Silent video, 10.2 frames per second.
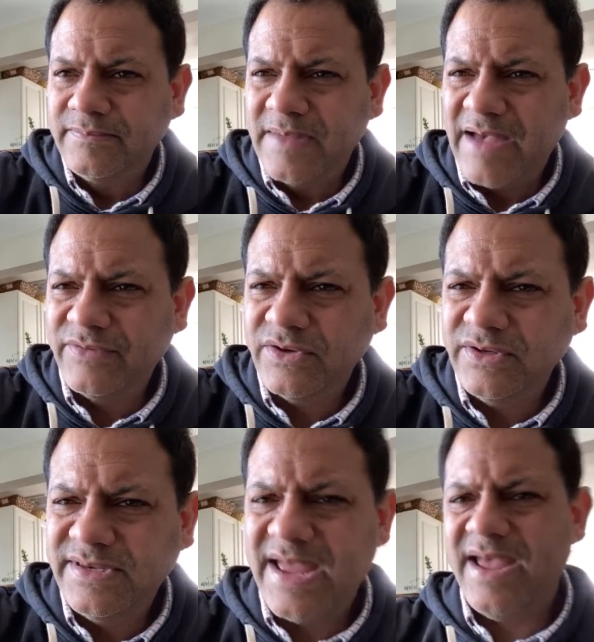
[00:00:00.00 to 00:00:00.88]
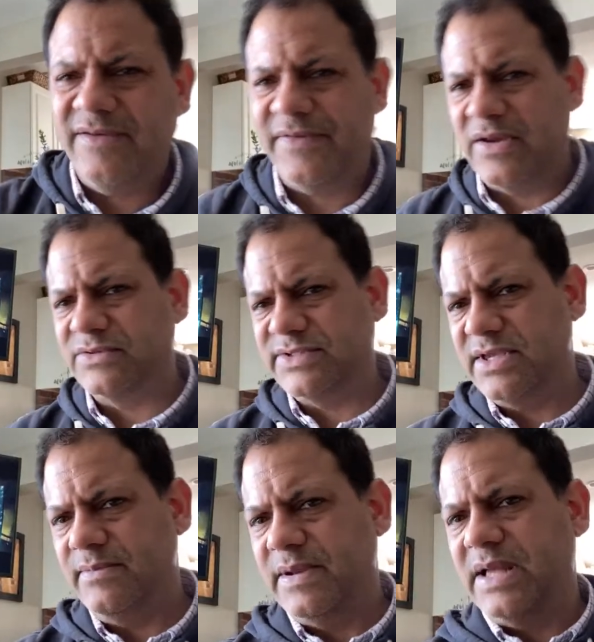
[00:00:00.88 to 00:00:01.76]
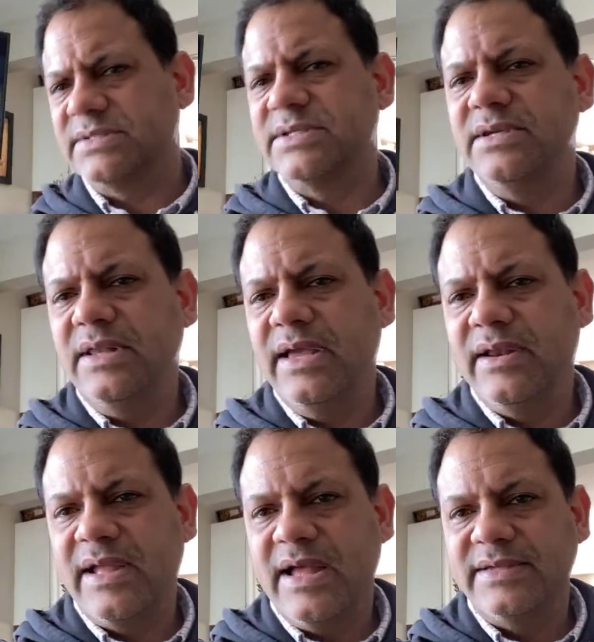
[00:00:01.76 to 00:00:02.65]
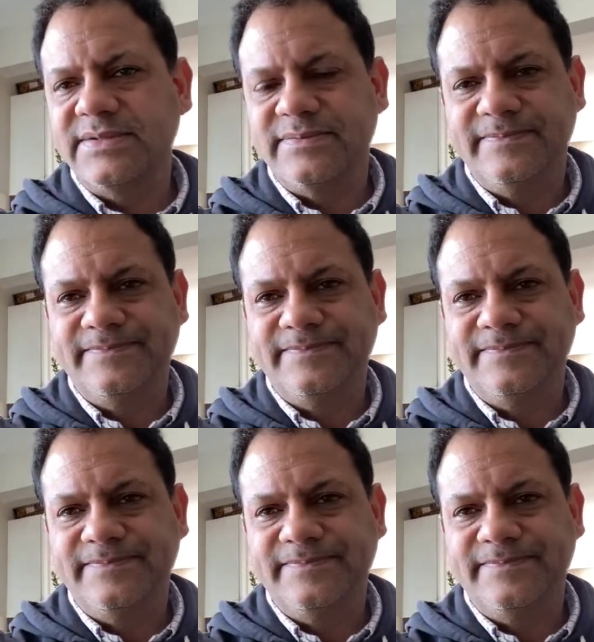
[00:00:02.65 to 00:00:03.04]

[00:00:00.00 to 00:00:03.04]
Have a good day if I don't see you, but I'll see you later, guys.